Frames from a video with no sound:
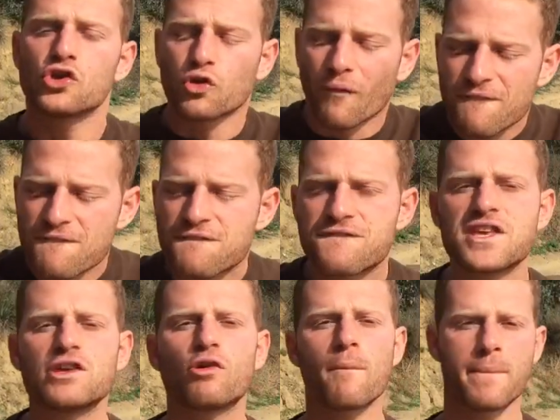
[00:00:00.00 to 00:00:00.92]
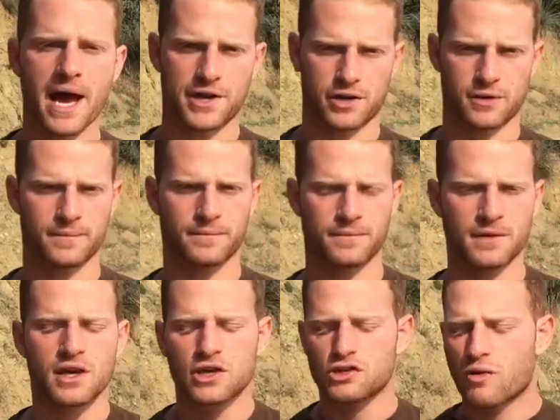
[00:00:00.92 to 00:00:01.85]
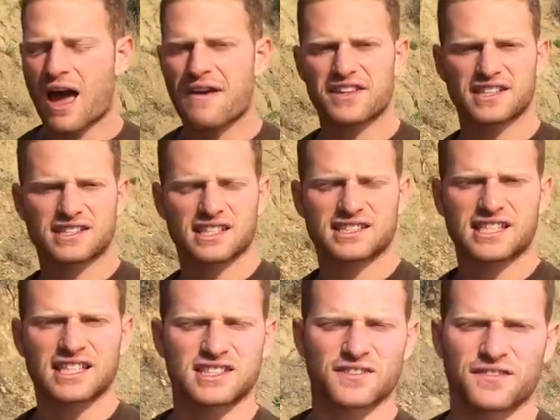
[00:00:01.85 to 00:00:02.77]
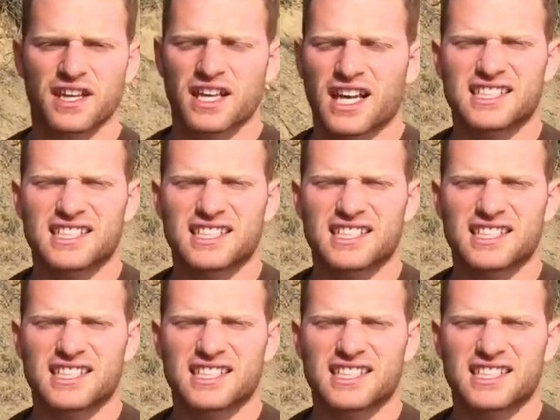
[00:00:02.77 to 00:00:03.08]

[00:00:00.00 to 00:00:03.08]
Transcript: You'll feel better. You'll have this sense of